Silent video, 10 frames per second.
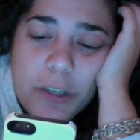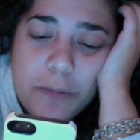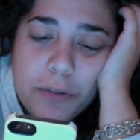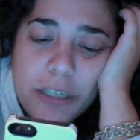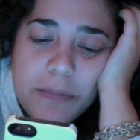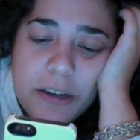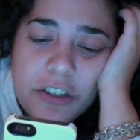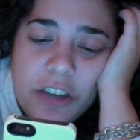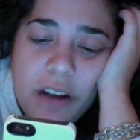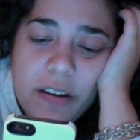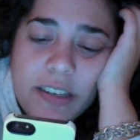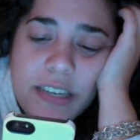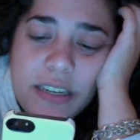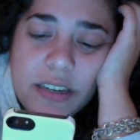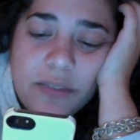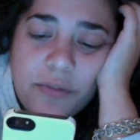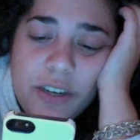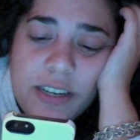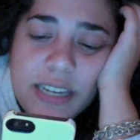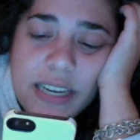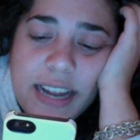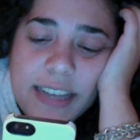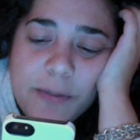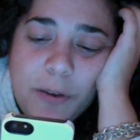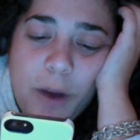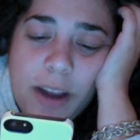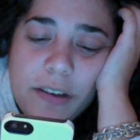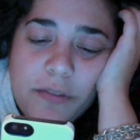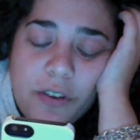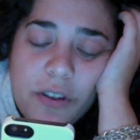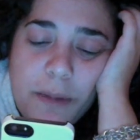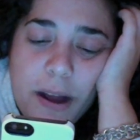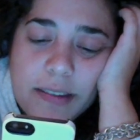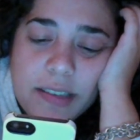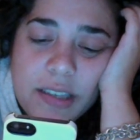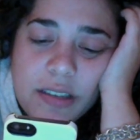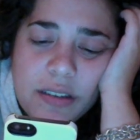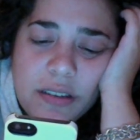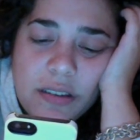which pretty much guaranteed us freezing as we waited for the bus.